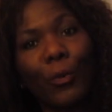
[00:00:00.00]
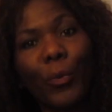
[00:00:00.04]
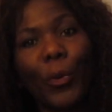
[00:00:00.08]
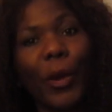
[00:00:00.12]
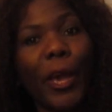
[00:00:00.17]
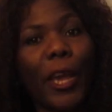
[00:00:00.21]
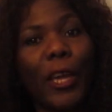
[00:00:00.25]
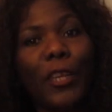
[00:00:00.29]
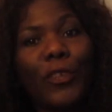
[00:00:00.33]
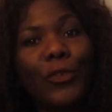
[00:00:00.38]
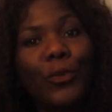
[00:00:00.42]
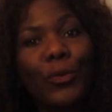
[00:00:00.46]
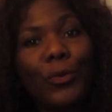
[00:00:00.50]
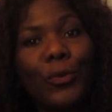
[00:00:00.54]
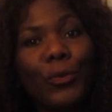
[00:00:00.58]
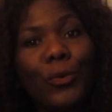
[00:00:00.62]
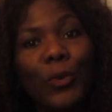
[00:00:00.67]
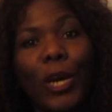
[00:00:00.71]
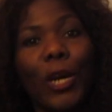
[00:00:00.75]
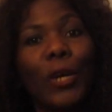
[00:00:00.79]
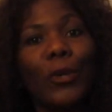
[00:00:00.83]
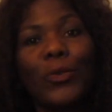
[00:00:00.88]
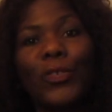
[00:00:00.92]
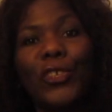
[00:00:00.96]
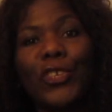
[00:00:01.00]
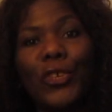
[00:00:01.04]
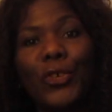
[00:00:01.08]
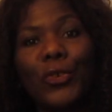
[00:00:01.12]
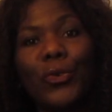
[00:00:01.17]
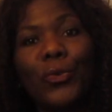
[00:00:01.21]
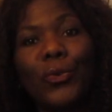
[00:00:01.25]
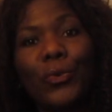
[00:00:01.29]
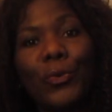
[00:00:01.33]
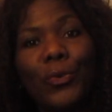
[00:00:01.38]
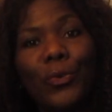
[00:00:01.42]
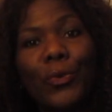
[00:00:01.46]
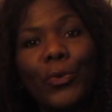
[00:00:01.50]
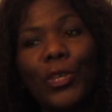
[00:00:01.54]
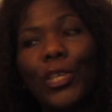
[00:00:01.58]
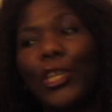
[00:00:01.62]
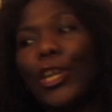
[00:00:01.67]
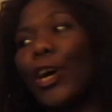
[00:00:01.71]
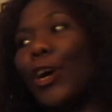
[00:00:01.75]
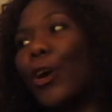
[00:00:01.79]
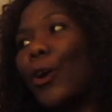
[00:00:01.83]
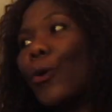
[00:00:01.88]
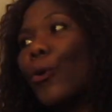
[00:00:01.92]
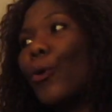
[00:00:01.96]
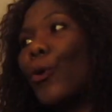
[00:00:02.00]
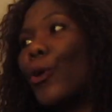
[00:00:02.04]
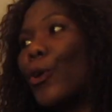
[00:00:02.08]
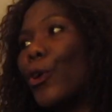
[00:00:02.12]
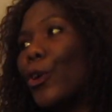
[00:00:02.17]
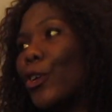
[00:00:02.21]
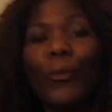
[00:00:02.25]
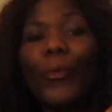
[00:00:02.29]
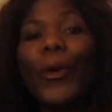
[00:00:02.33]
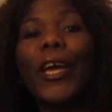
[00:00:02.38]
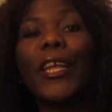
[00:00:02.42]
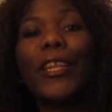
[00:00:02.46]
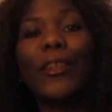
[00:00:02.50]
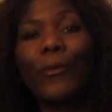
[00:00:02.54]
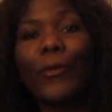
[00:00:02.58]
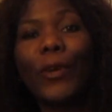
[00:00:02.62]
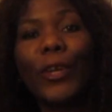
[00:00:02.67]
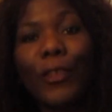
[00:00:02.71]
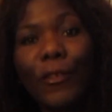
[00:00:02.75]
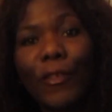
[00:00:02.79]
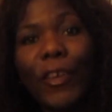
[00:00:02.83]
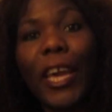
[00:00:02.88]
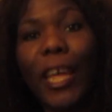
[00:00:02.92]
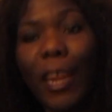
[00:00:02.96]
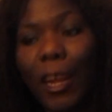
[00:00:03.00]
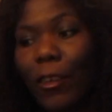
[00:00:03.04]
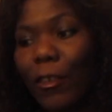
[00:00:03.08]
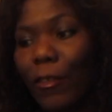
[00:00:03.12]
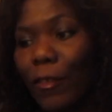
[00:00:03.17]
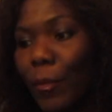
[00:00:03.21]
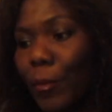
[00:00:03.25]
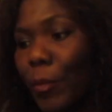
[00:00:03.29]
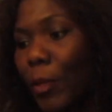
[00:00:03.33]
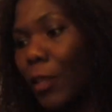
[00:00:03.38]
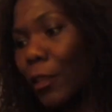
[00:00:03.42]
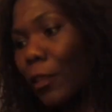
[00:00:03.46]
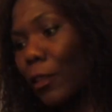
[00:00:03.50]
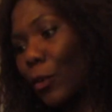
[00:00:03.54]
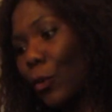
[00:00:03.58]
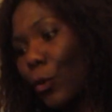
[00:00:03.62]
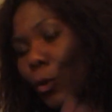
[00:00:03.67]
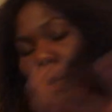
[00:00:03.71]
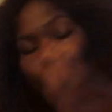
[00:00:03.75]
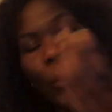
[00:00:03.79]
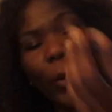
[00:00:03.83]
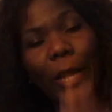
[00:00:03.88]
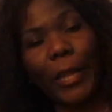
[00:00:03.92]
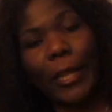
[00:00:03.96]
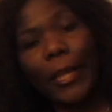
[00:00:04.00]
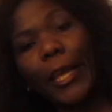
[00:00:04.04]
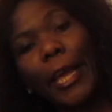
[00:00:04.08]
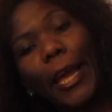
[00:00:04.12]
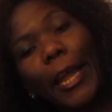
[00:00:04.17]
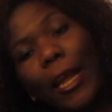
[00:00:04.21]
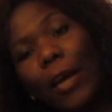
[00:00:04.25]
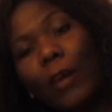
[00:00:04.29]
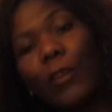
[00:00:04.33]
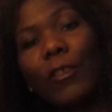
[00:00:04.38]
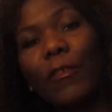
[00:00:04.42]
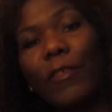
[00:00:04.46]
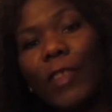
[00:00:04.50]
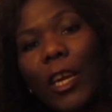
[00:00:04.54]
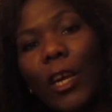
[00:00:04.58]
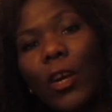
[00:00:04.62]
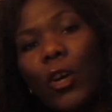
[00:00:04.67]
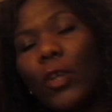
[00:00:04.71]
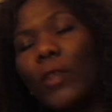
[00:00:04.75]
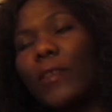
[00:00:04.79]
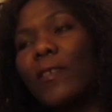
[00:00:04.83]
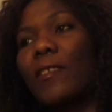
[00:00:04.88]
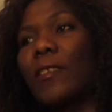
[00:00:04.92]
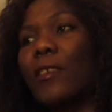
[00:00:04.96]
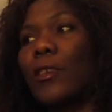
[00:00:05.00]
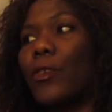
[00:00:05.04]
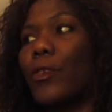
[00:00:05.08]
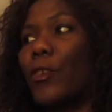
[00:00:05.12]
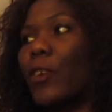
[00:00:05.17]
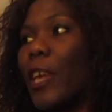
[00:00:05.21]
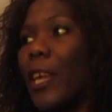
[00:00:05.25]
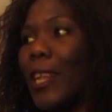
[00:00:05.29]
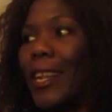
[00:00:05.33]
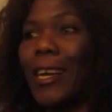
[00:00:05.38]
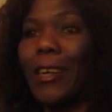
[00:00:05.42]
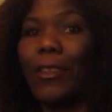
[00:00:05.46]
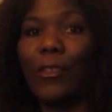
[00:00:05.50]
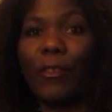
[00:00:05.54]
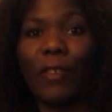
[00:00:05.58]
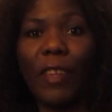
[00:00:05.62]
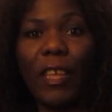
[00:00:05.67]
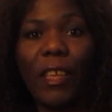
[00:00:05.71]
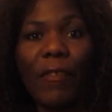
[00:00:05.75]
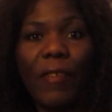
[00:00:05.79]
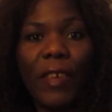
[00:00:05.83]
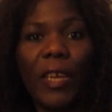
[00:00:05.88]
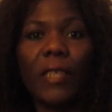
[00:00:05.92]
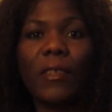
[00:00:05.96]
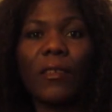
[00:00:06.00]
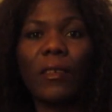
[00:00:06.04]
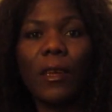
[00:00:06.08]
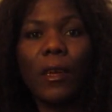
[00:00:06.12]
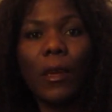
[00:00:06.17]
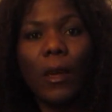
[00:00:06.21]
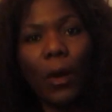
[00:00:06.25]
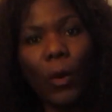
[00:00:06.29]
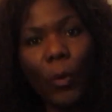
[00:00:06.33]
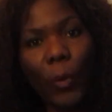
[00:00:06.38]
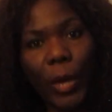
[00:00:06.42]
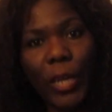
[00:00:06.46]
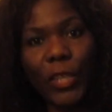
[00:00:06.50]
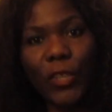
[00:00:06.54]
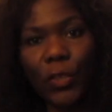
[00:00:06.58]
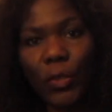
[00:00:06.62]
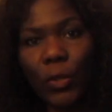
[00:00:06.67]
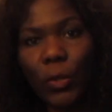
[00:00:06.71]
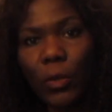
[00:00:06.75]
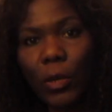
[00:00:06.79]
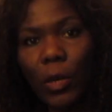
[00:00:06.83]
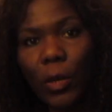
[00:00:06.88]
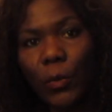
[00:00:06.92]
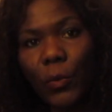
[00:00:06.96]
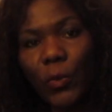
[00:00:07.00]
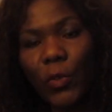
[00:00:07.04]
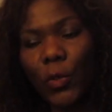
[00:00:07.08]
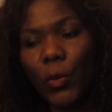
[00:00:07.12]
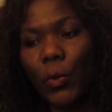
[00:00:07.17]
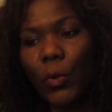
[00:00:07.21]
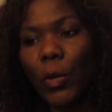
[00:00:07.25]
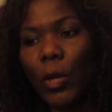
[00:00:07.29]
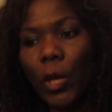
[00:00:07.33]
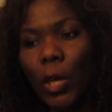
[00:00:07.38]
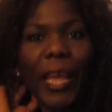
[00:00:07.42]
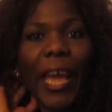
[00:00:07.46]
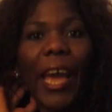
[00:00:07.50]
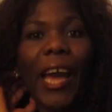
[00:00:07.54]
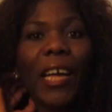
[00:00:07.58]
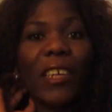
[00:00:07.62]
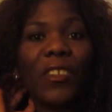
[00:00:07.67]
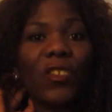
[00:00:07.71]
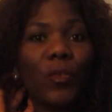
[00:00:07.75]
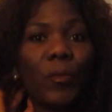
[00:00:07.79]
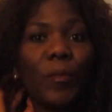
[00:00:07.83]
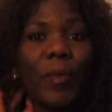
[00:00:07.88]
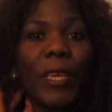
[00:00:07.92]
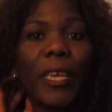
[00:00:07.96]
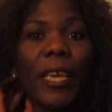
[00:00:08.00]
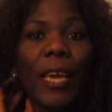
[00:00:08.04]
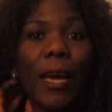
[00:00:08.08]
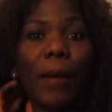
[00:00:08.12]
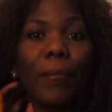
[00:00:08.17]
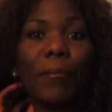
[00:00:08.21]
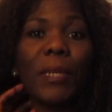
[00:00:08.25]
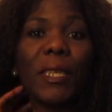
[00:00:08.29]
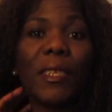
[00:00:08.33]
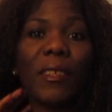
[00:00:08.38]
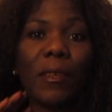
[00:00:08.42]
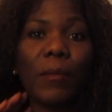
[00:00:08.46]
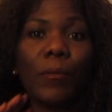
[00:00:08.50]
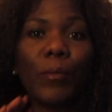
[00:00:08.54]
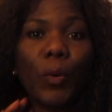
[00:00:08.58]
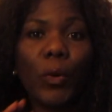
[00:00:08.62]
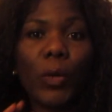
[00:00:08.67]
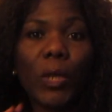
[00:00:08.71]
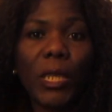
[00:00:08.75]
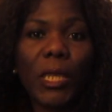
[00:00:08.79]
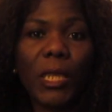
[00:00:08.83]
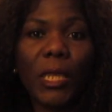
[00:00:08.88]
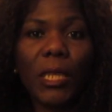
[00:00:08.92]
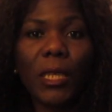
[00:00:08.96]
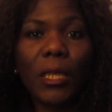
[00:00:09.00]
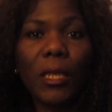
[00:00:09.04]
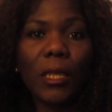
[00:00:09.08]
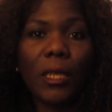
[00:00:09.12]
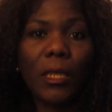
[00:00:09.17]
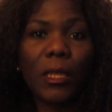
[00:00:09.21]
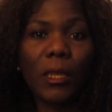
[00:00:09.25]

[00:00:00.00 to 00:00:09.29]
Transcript: where do you go to, you know? When you get out of the building, or you get out of the concert, or get out of the event, where do you go to? There has to be a meeting point.